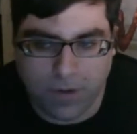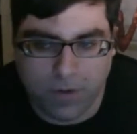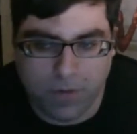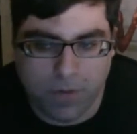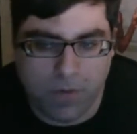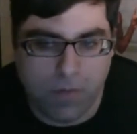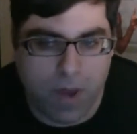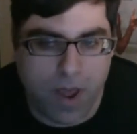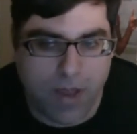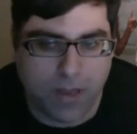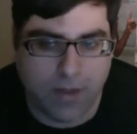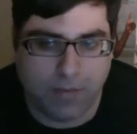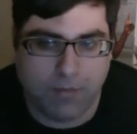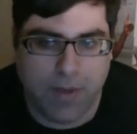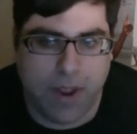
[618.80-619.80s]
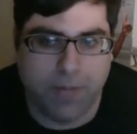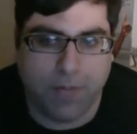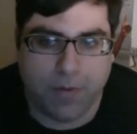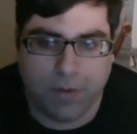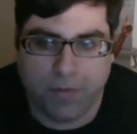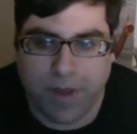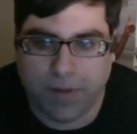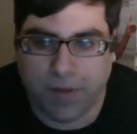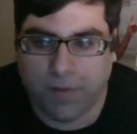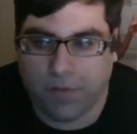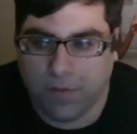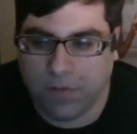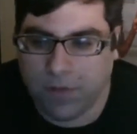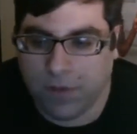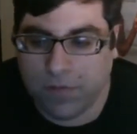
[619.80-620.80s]
my perspective of
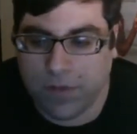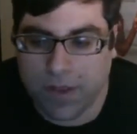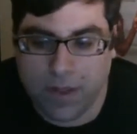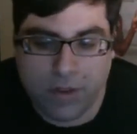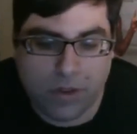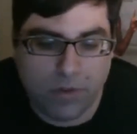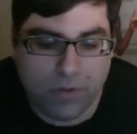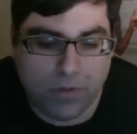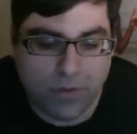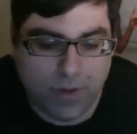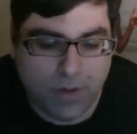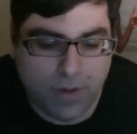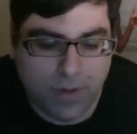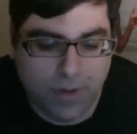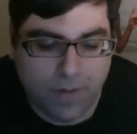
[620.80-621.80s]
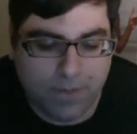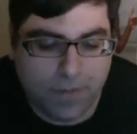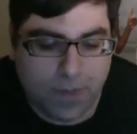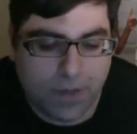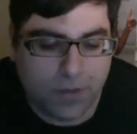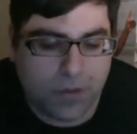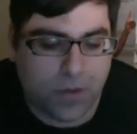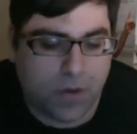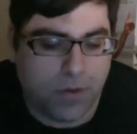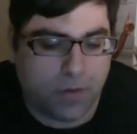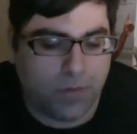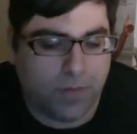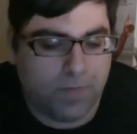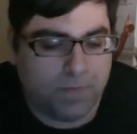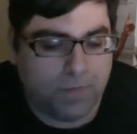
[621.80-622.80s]
the issue.
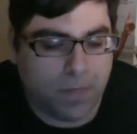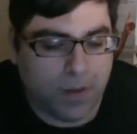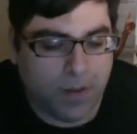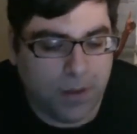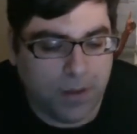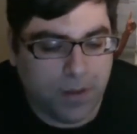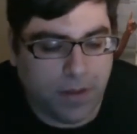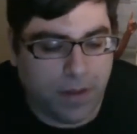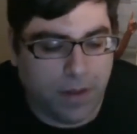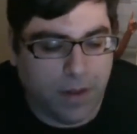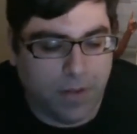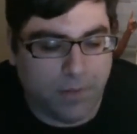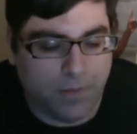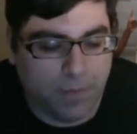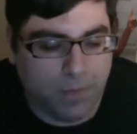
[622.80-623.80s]
So, this